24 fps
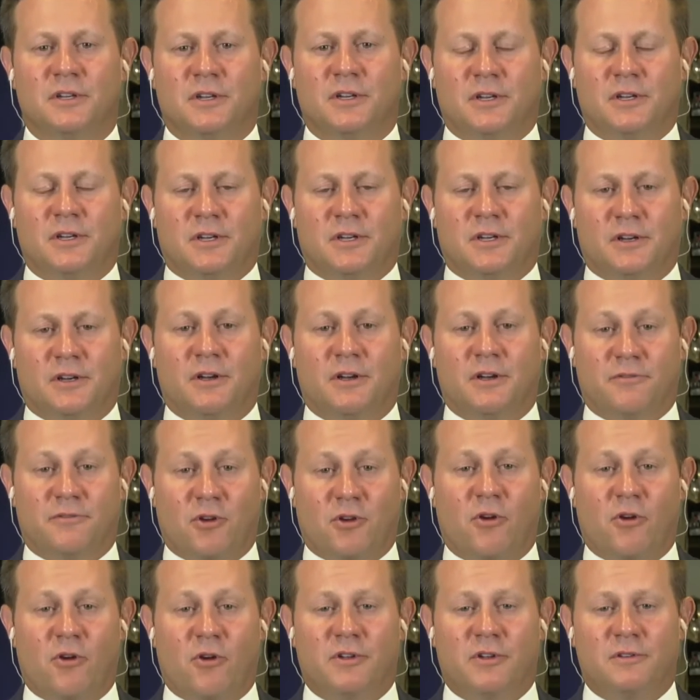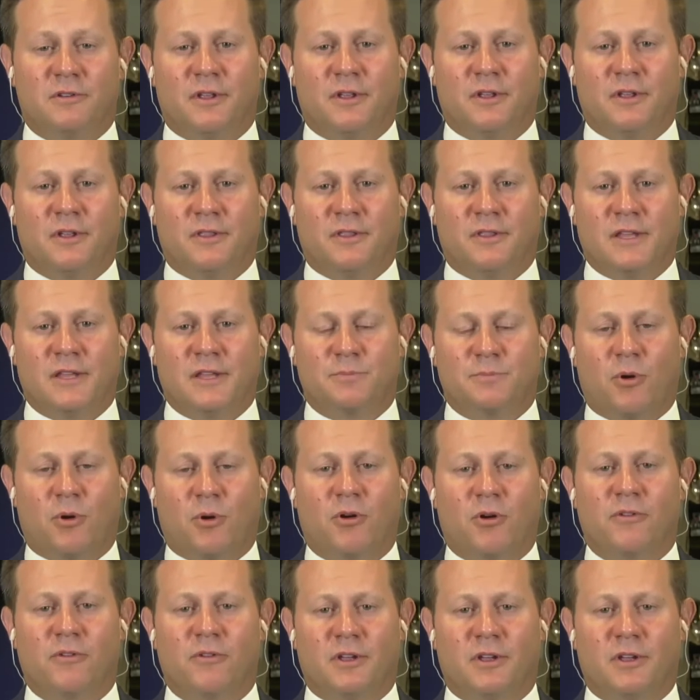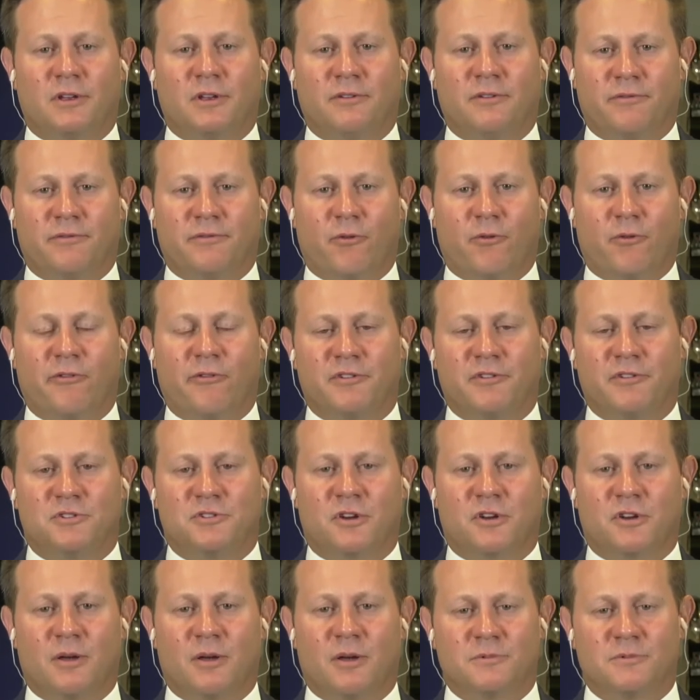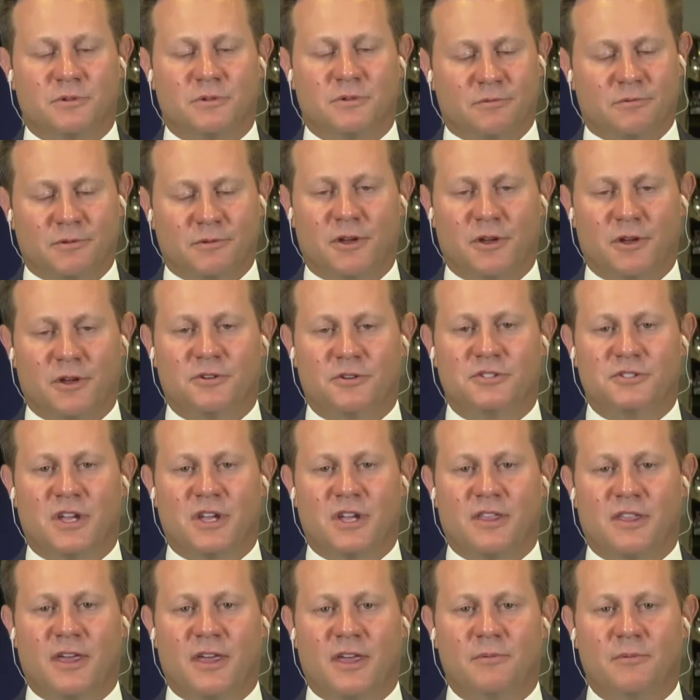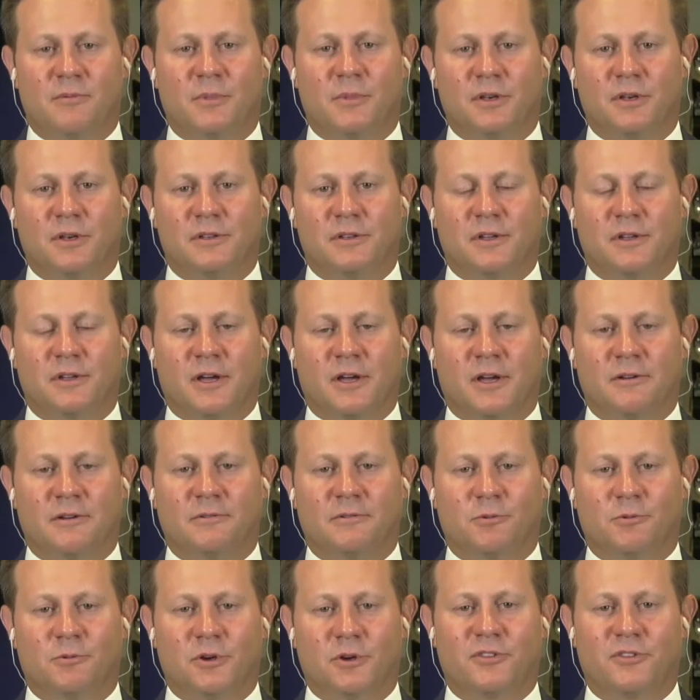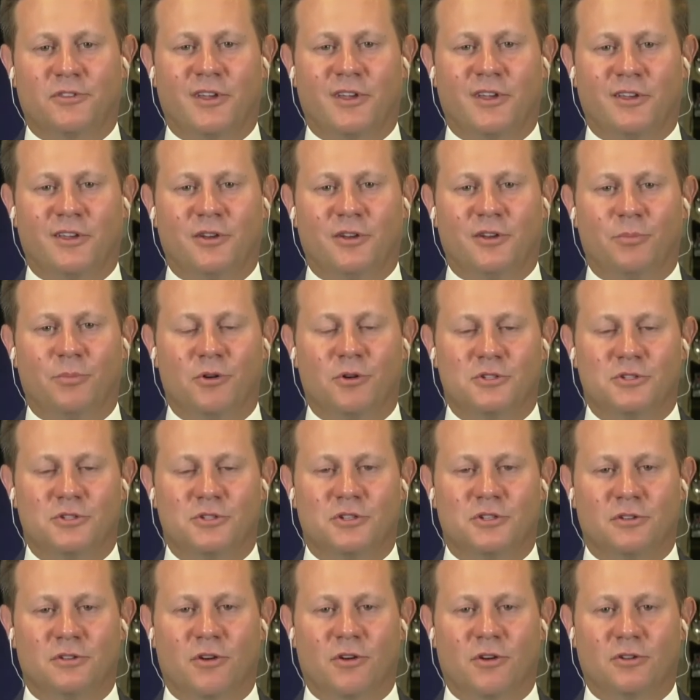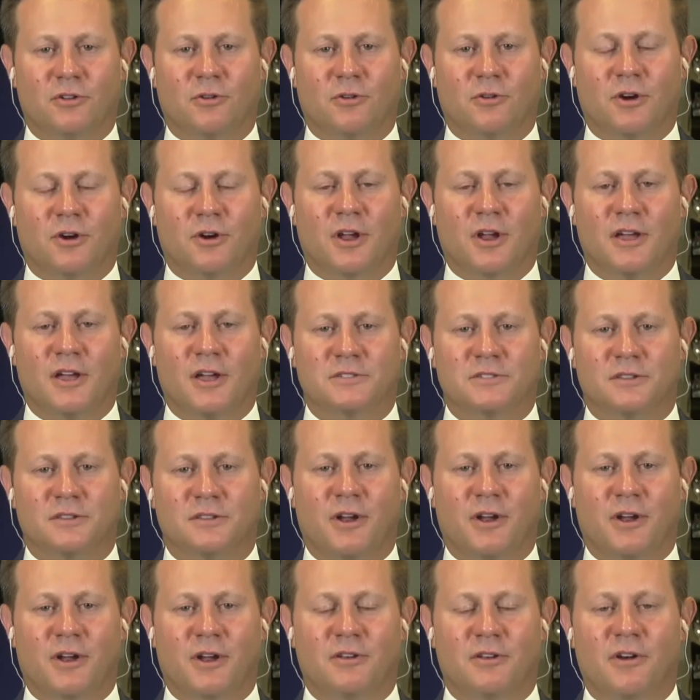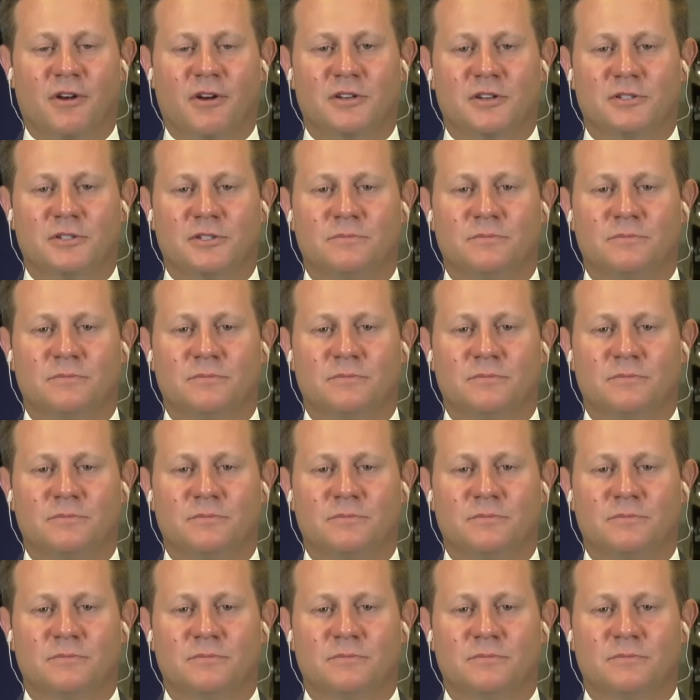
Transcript: of COVID, and that's part of it. And if forfeiture comes, we understand that. But we'll continue to push and talk to our guys in the right direction.